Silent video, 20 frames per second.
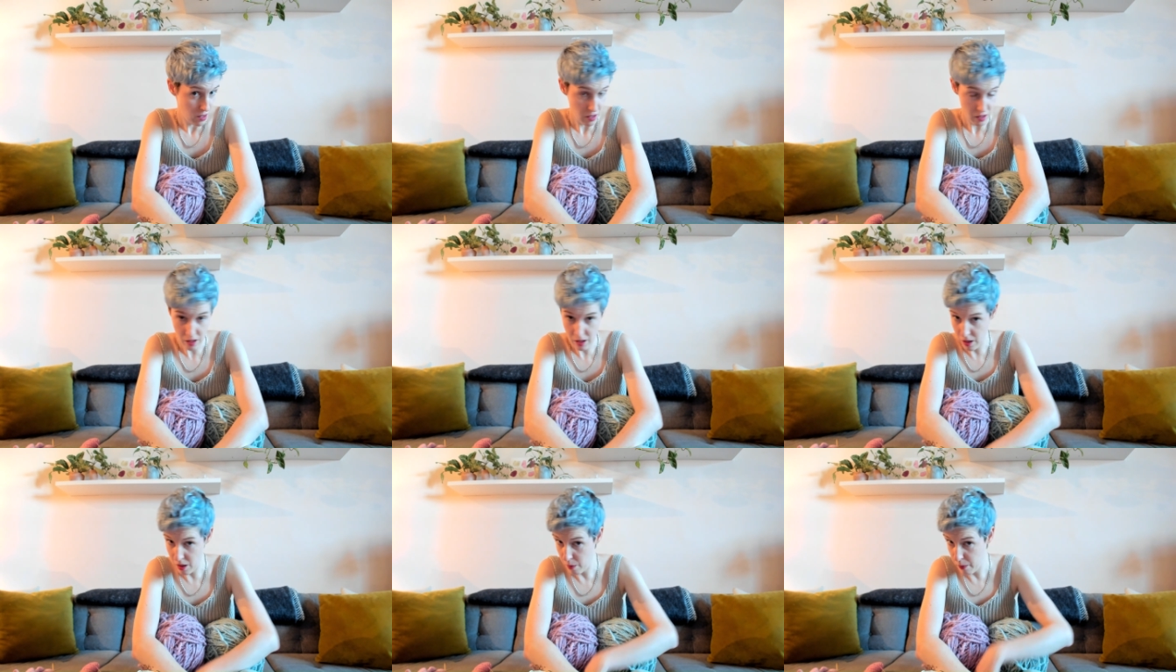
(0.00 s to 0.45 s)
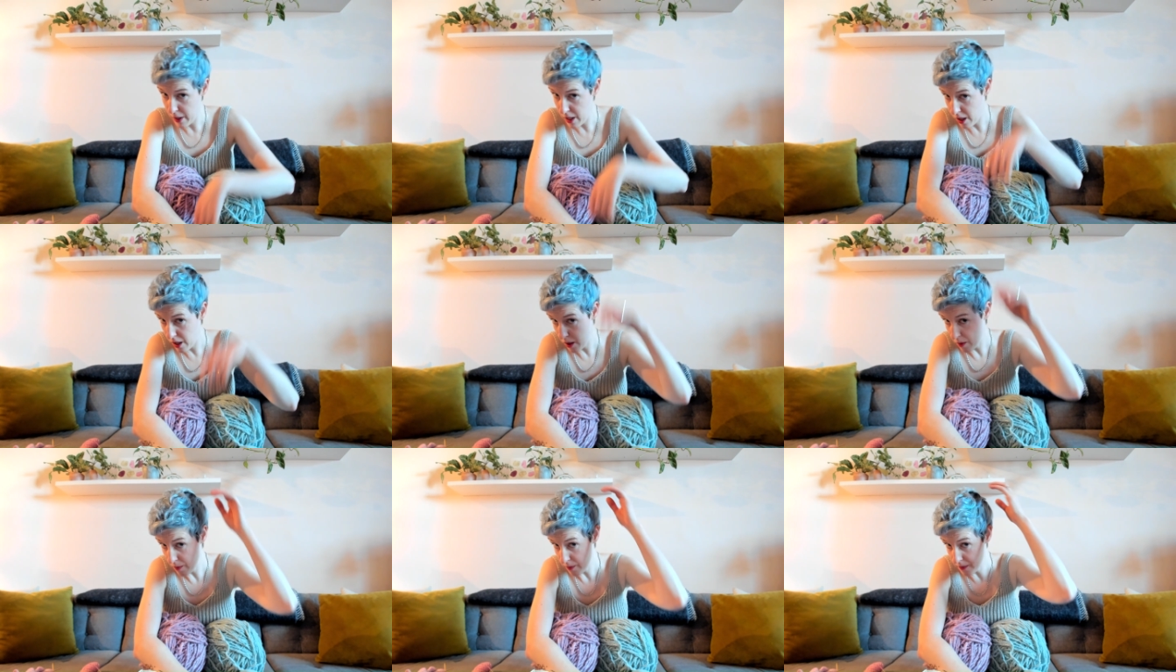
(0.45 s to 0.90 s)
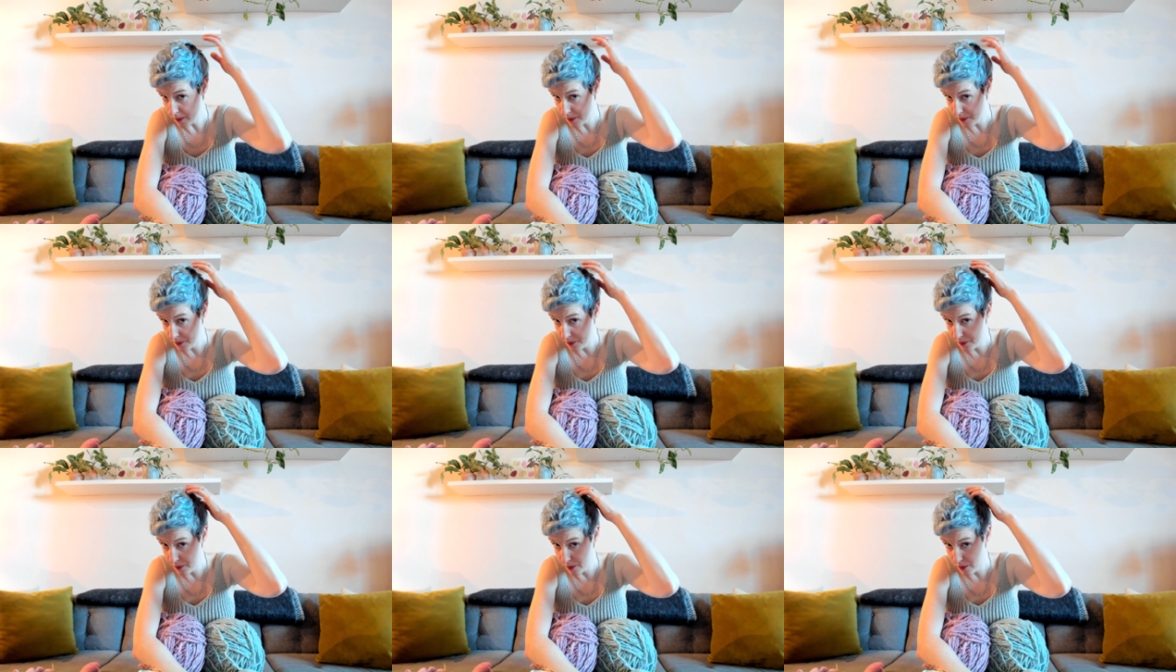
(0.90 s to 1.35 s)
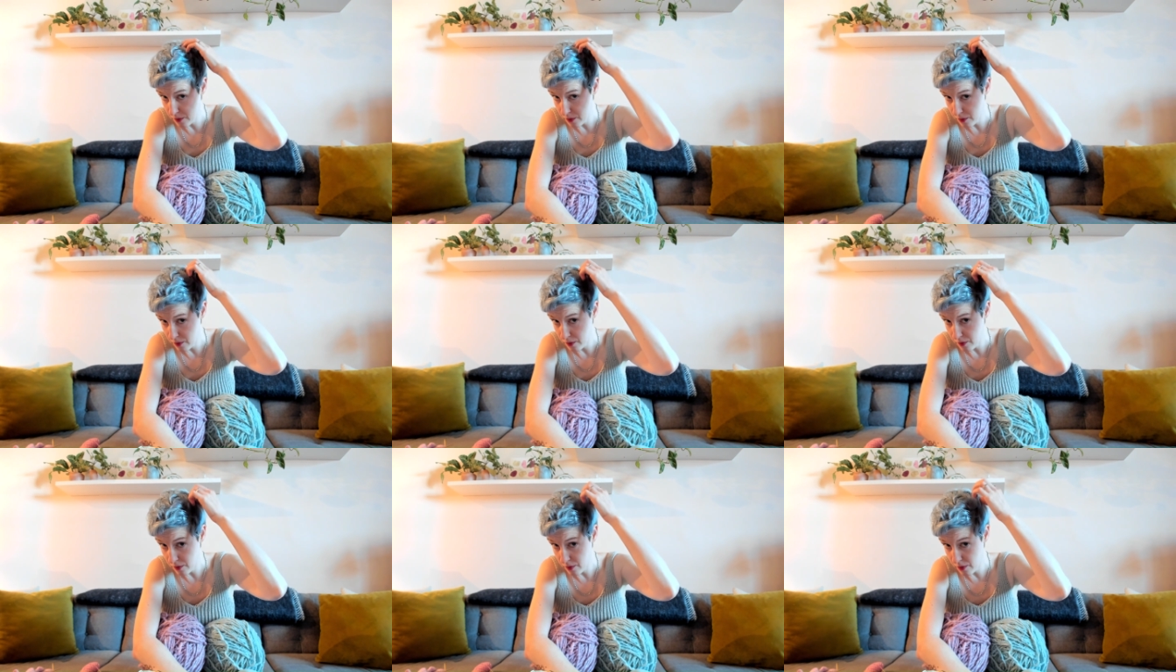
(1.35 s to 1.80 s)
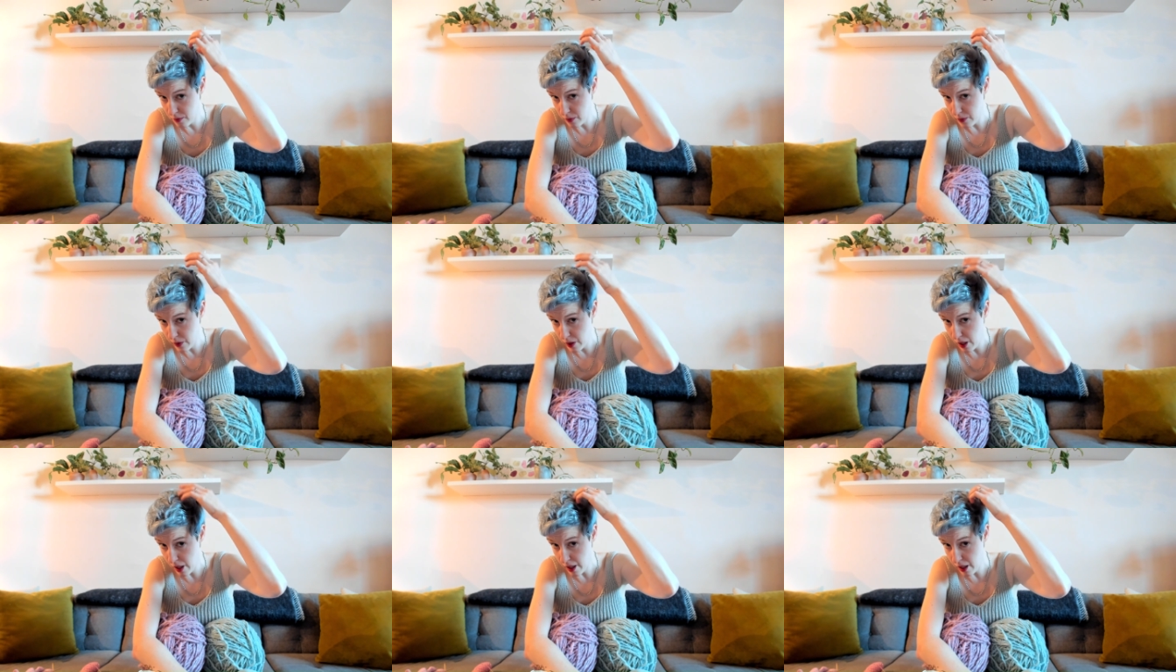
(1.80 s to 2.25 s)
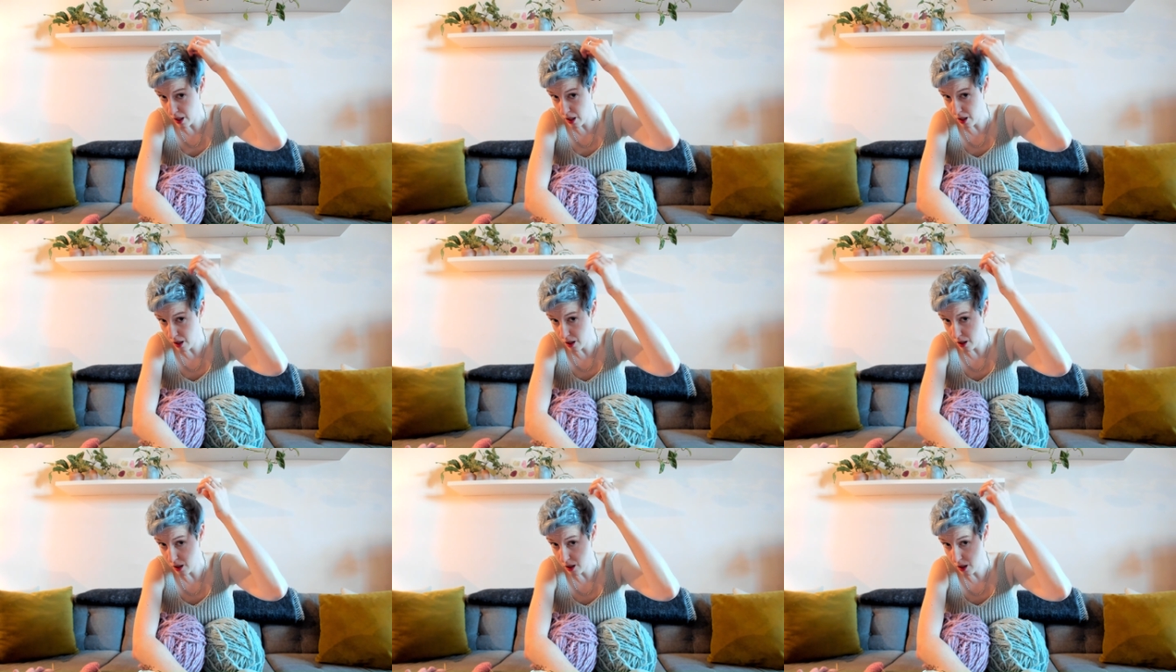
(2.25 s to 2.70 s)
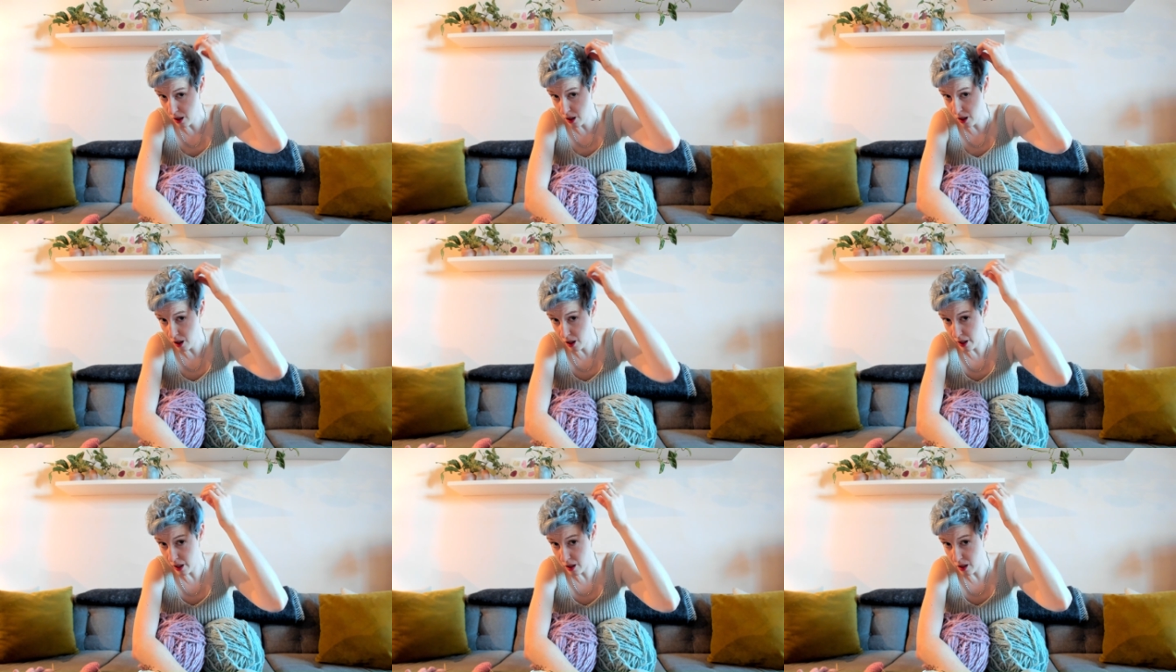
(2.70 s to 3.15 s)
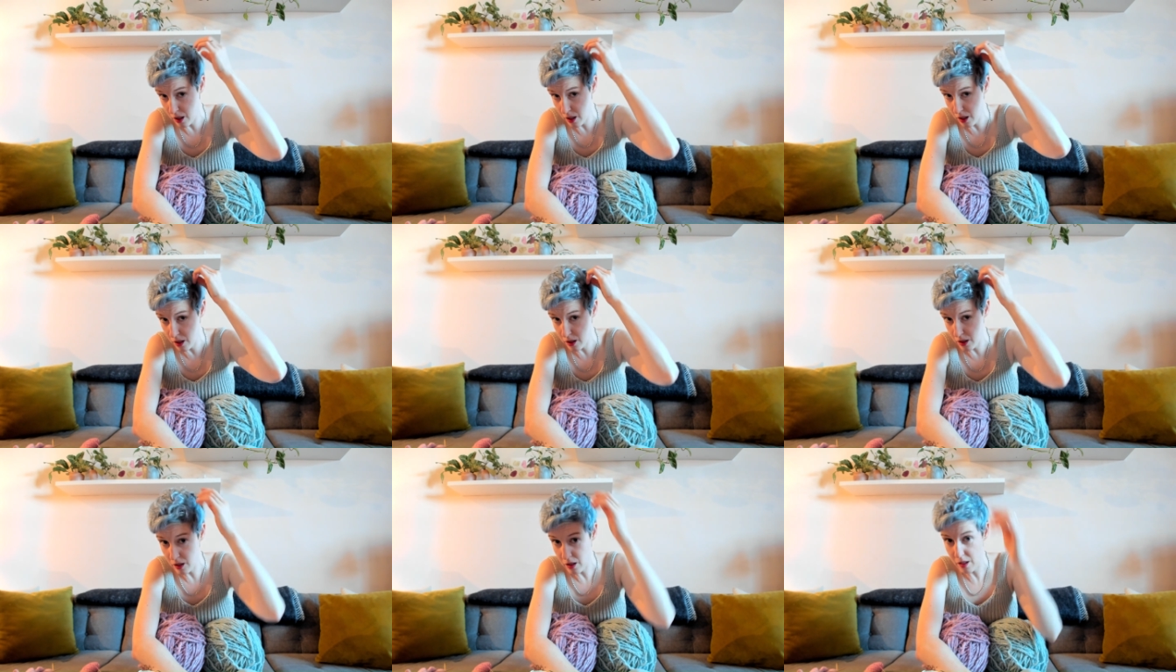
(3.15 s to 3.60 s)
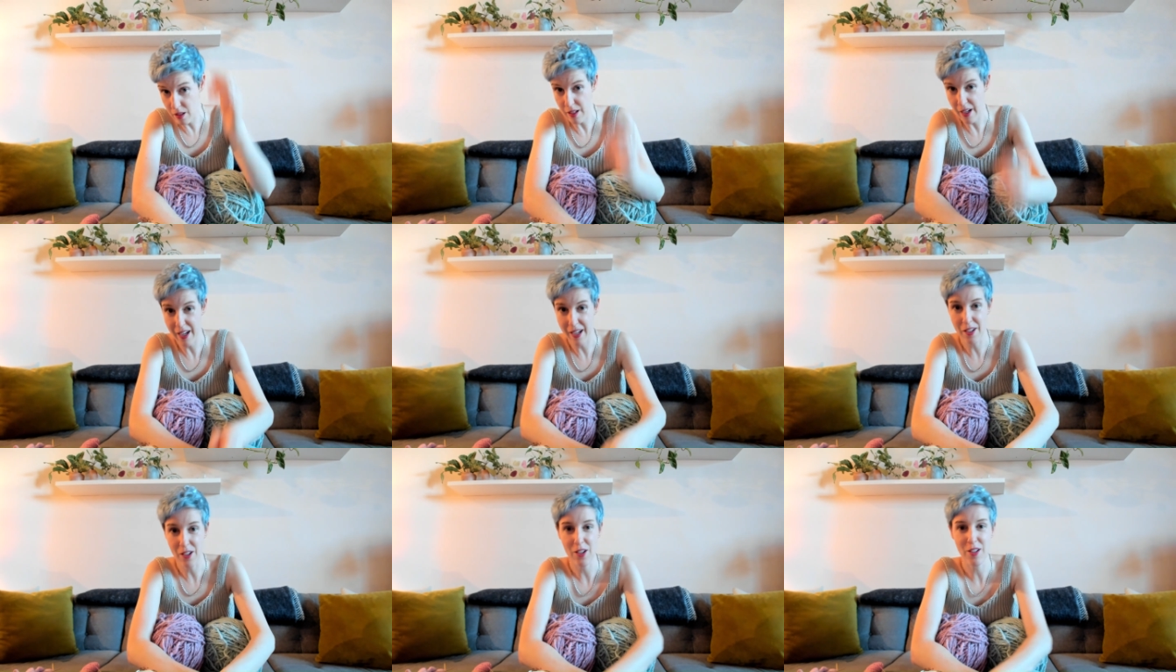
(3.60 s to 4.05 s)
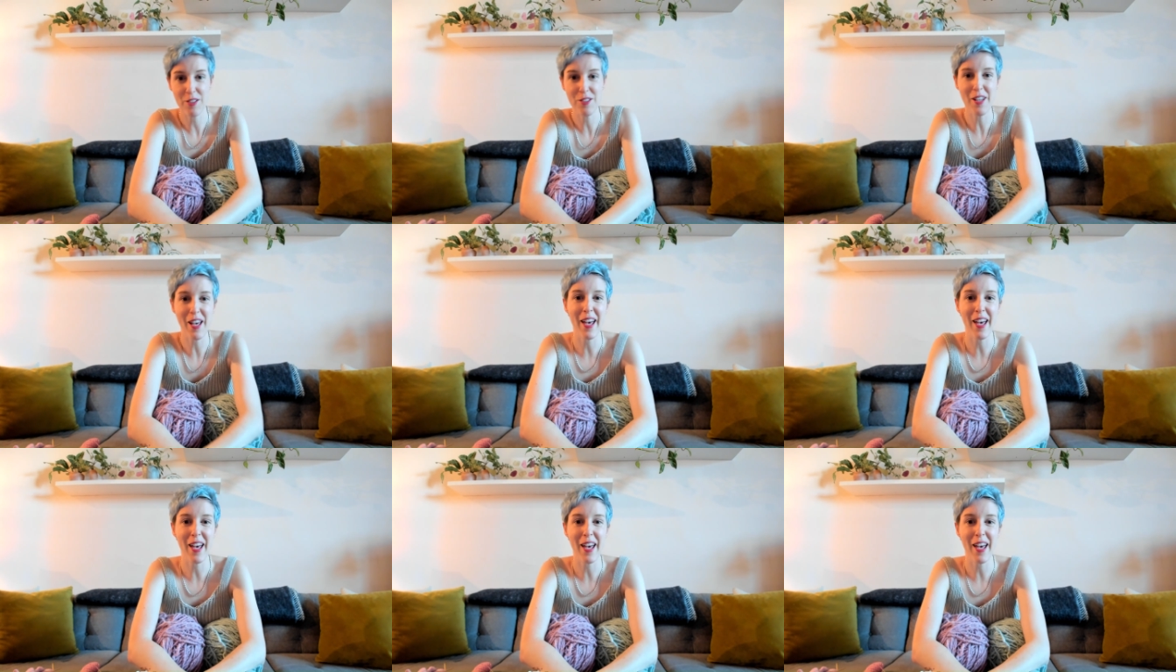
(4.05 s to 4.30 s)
I'm gonna be getting it cut and styled,